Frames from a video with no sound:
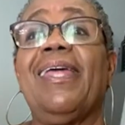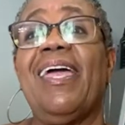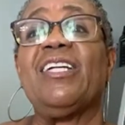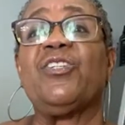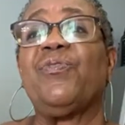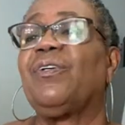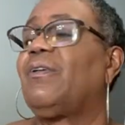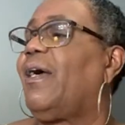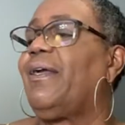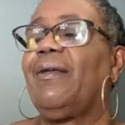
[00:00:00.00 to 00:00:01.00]
Nashville,
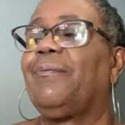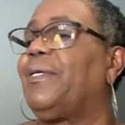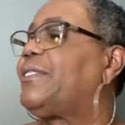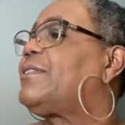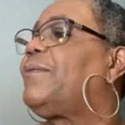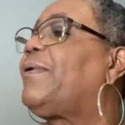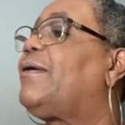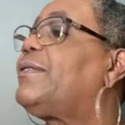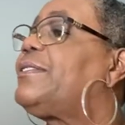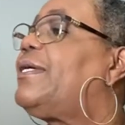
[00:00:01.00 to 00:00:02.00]
I get them mixed up
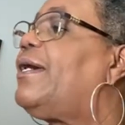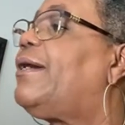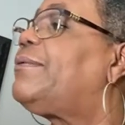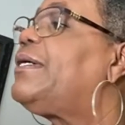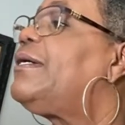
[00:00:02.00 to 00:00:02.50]
all the time.